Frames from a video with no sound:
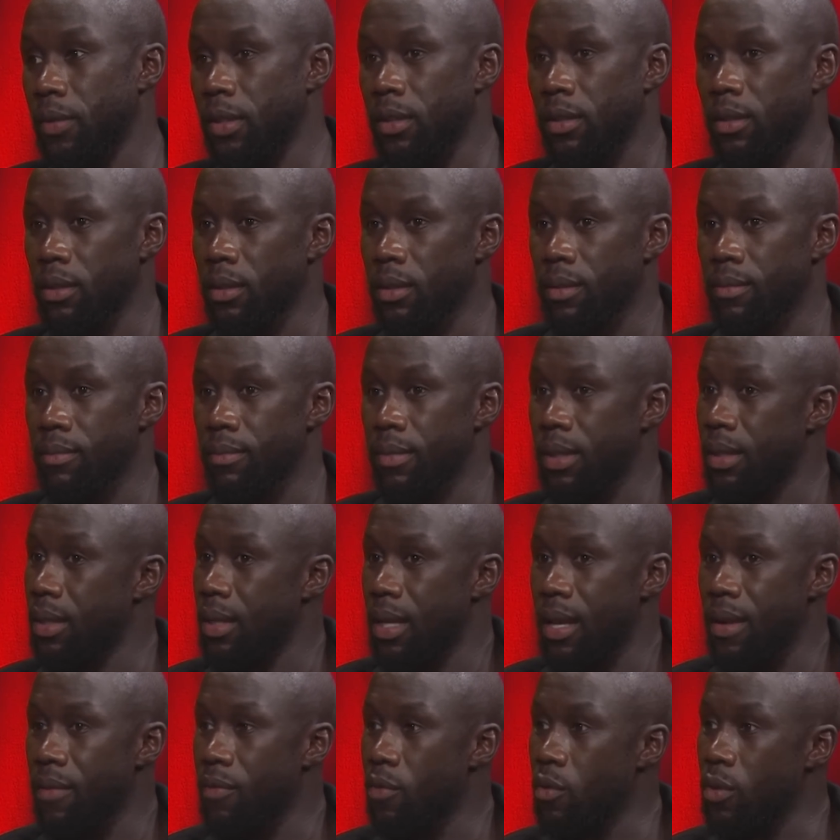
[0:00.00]
Yeah,
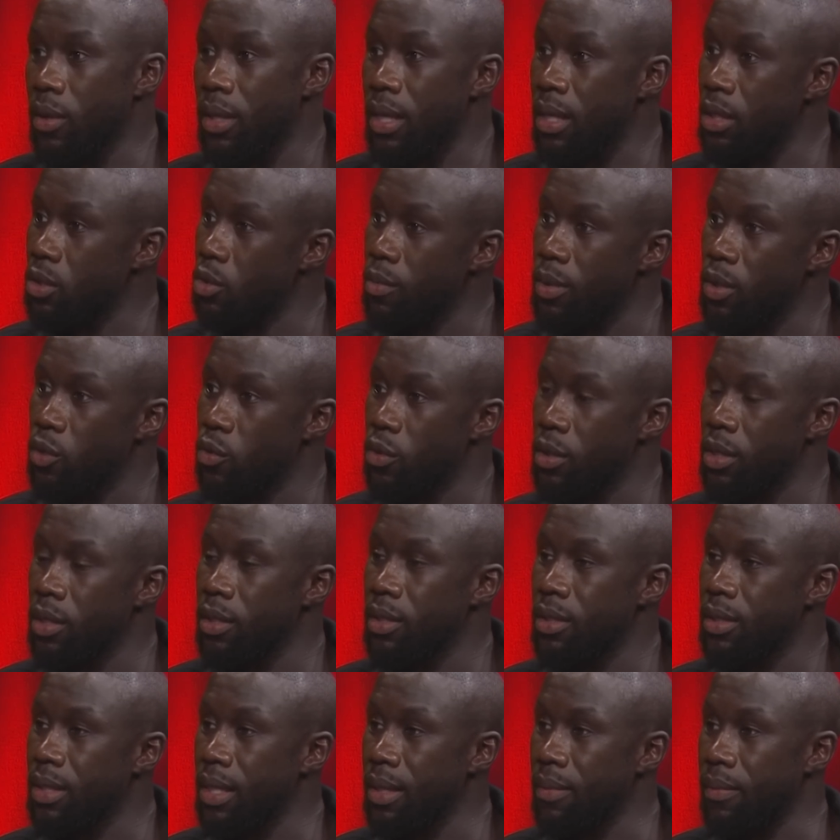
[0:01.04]
but everyone has to be treated
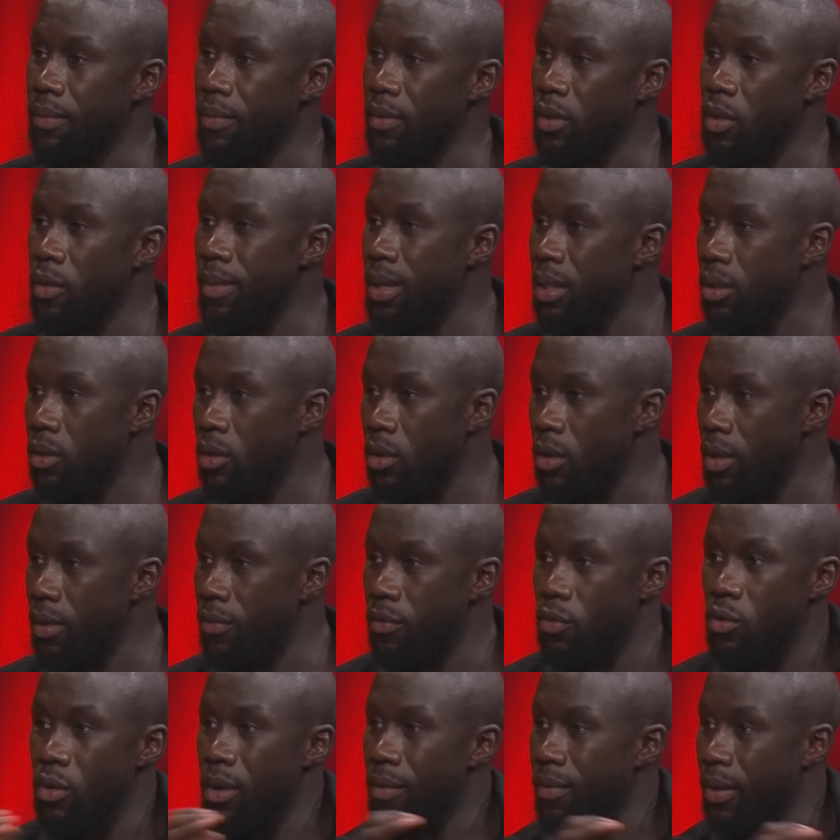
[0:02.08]
the same. No matter
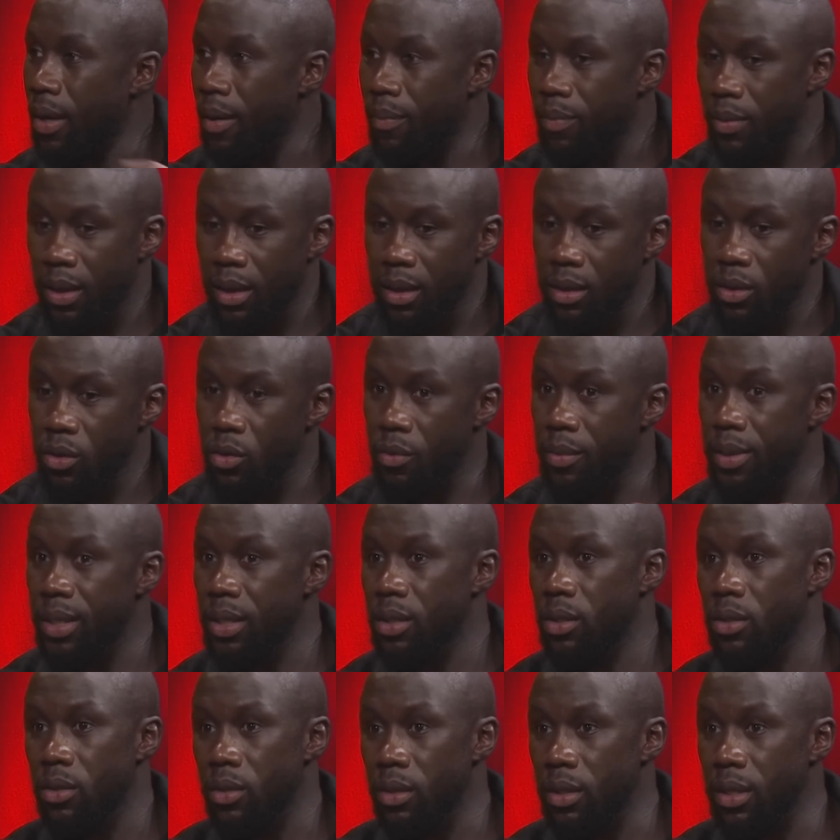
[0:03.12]
if you have captain, no
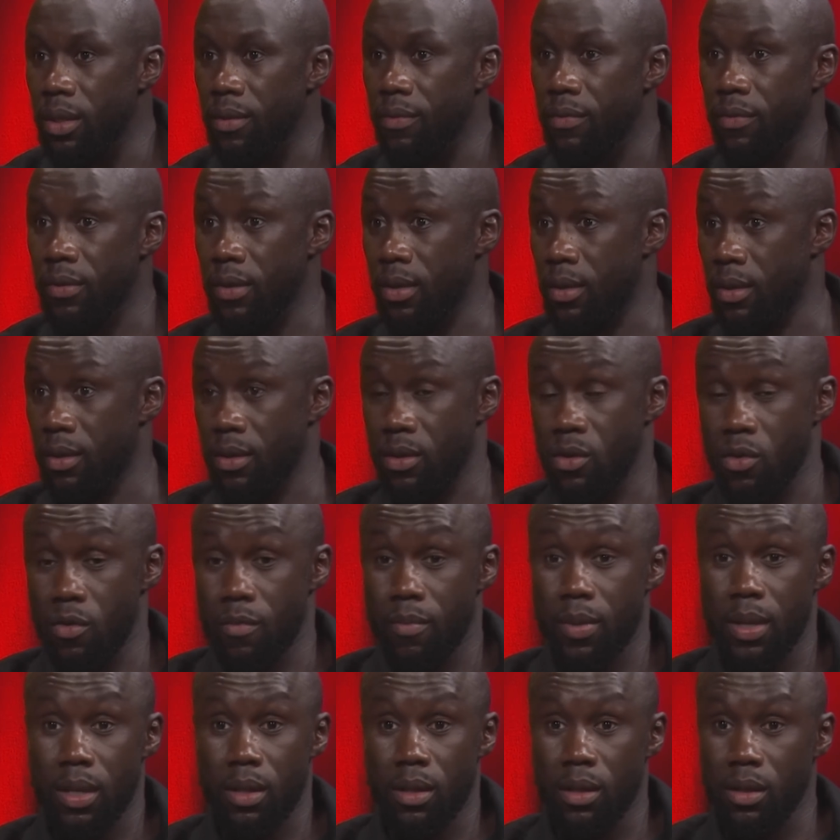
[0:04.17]
matter if you've
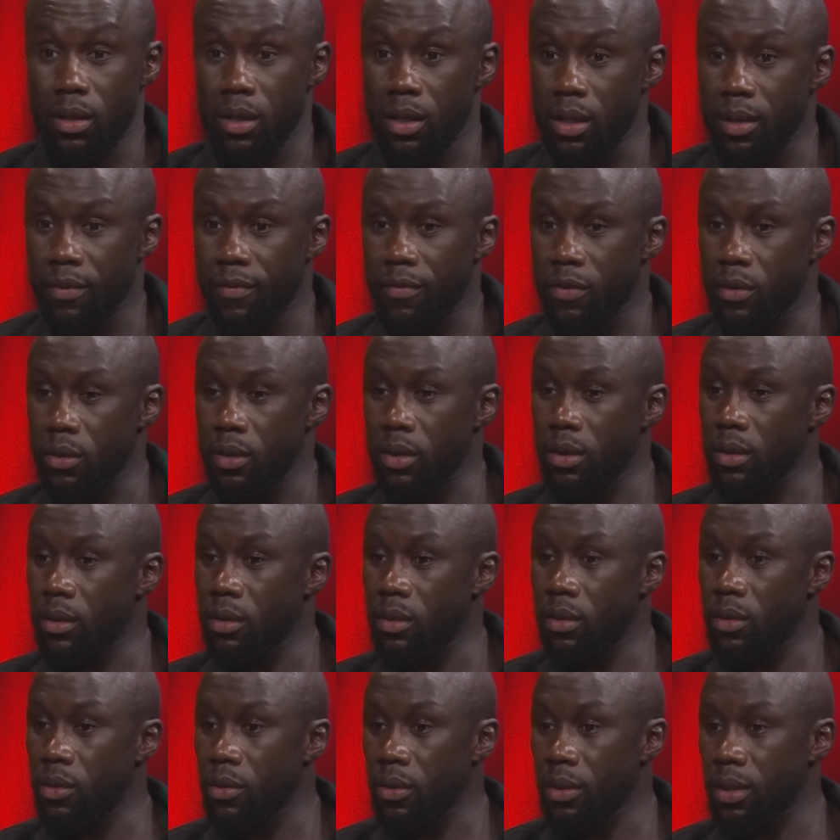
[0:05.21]
been in the club for a
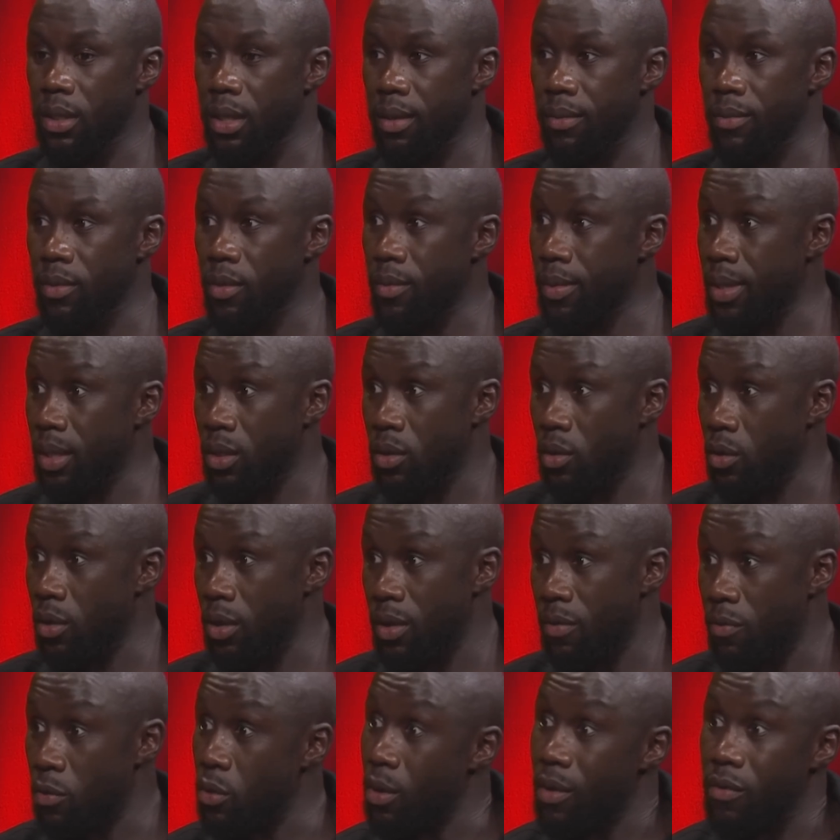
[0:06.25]
long time, no matter
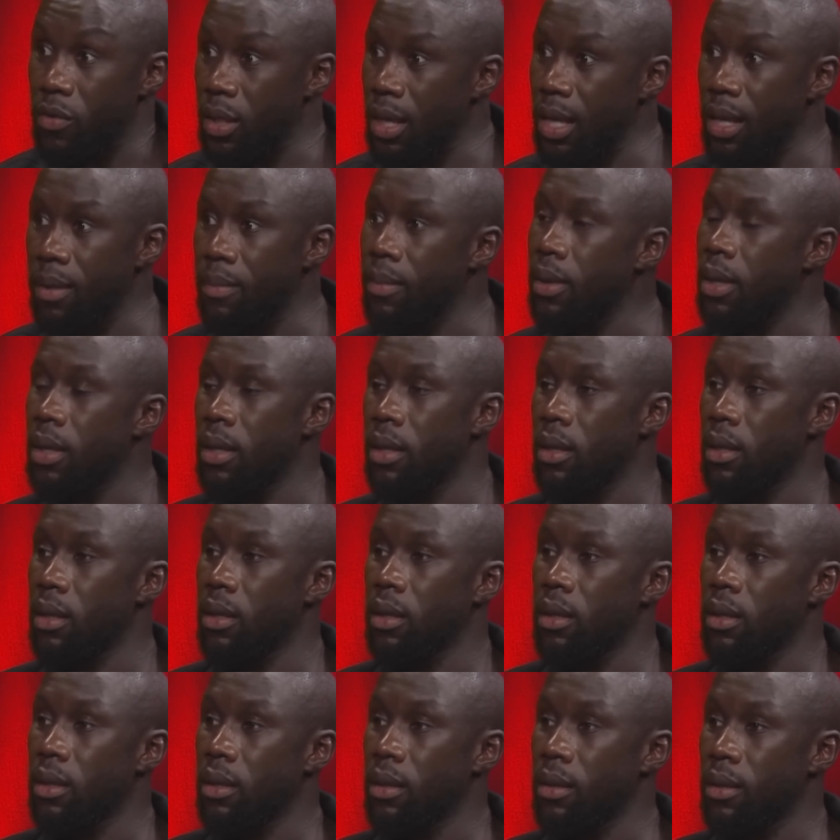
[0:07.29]
if you have a name.
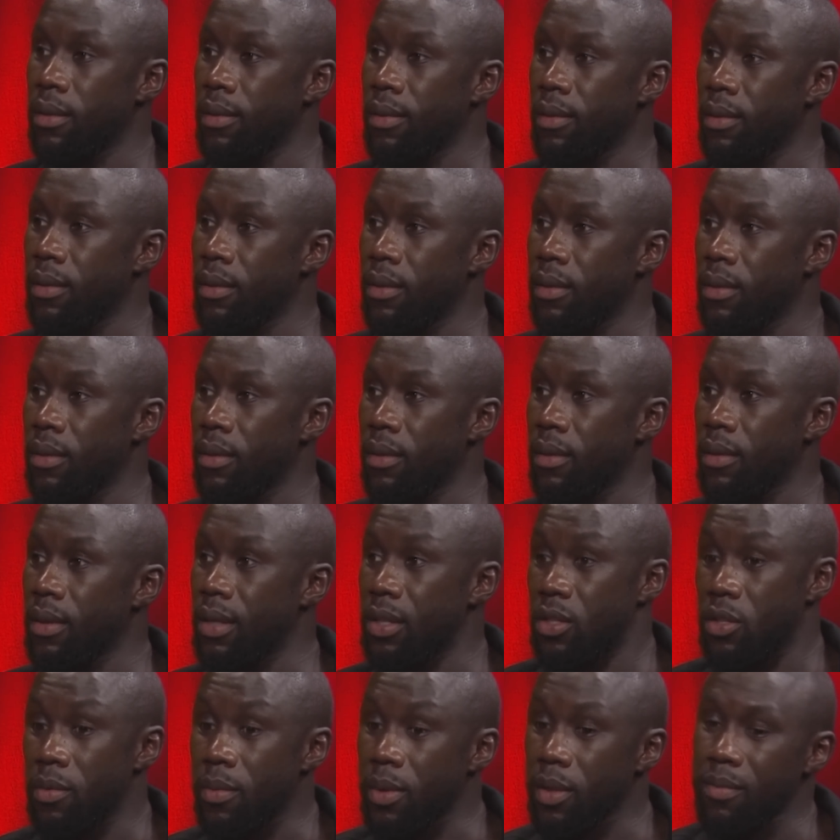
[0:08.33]

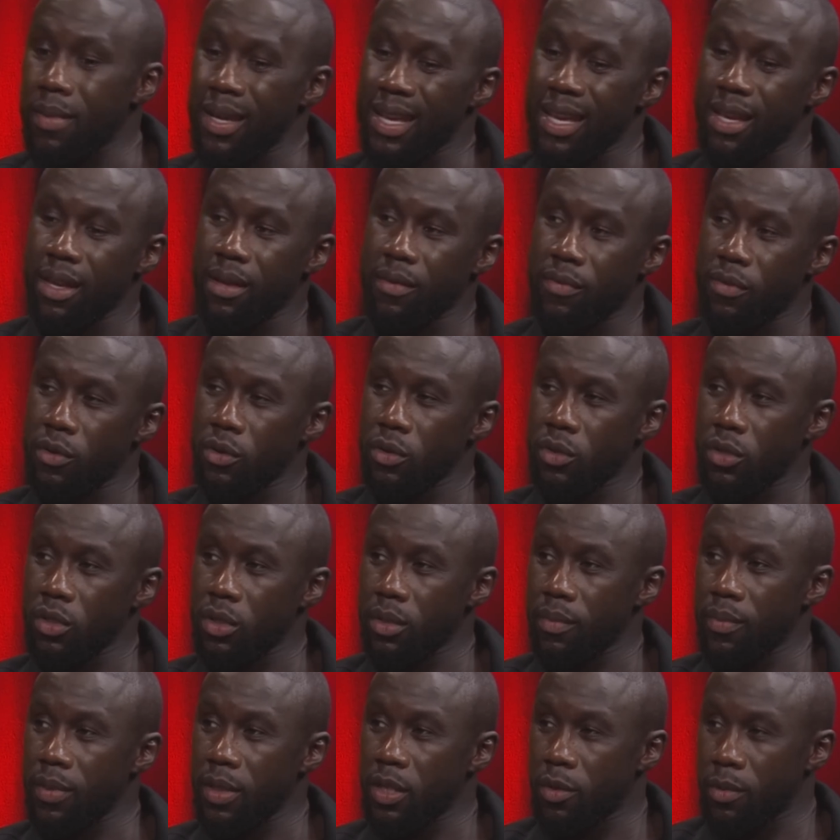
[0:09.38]
It's about making effort on
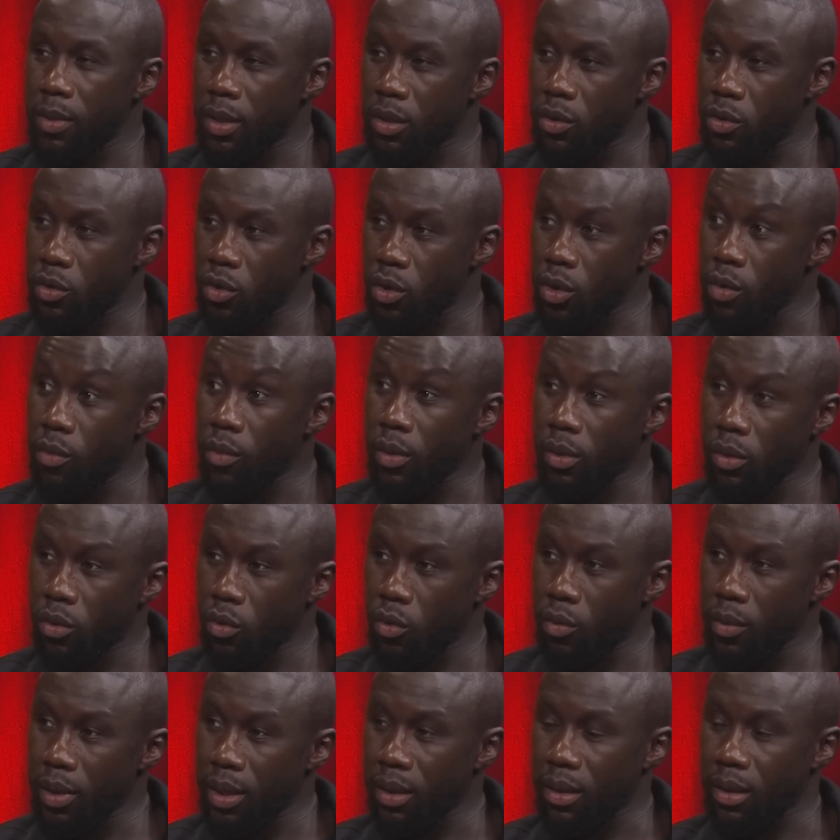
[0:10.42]
the pitch because you want
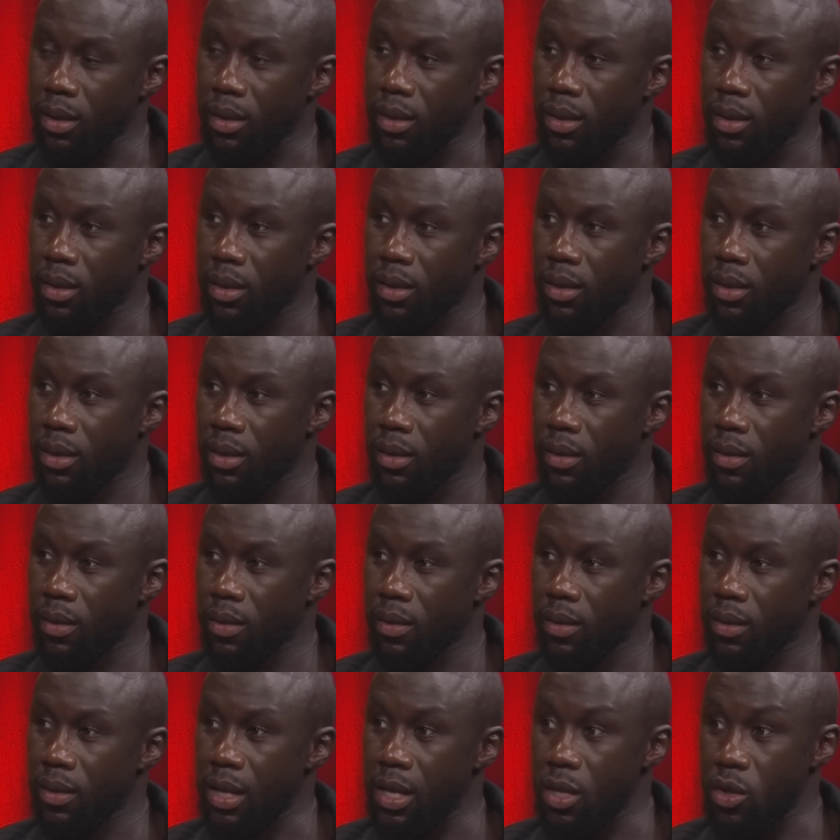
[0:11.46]
to win.
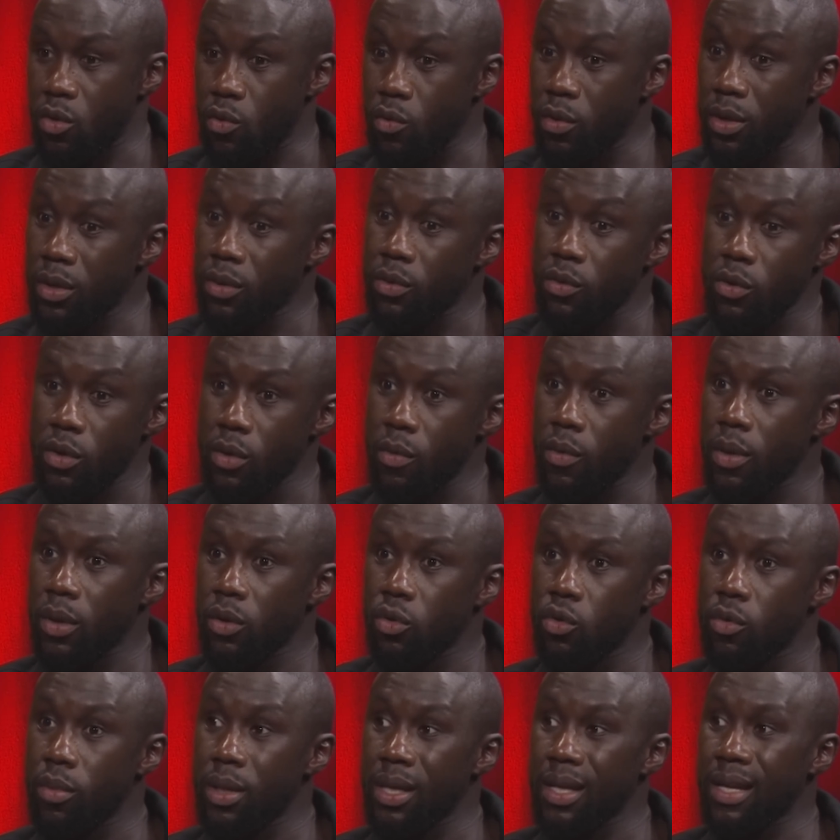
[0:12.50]
And you
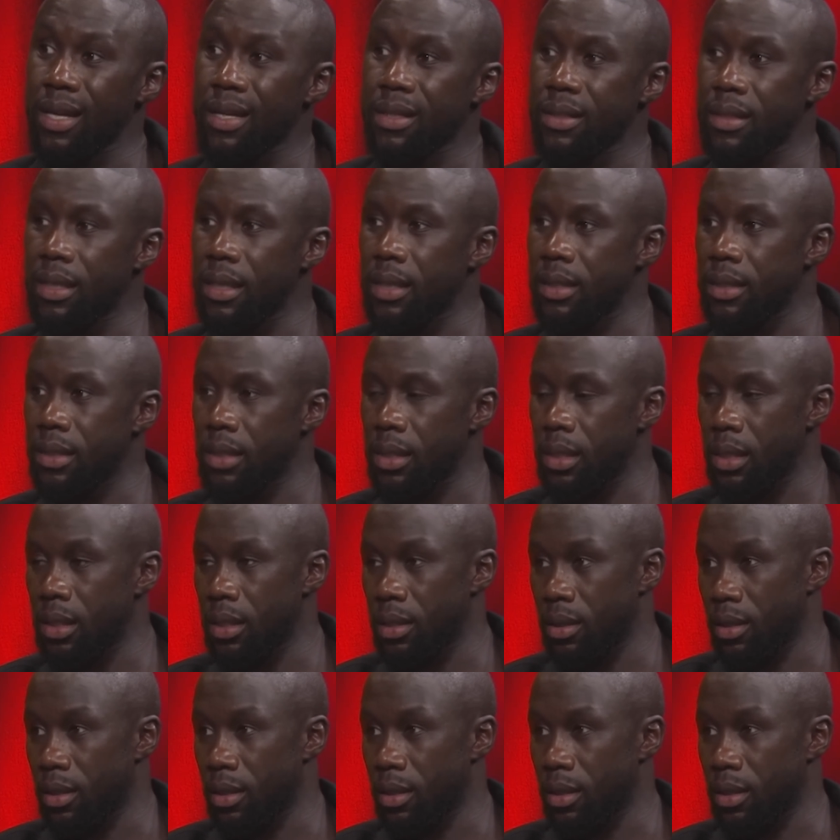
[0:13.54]
want to bring excellency.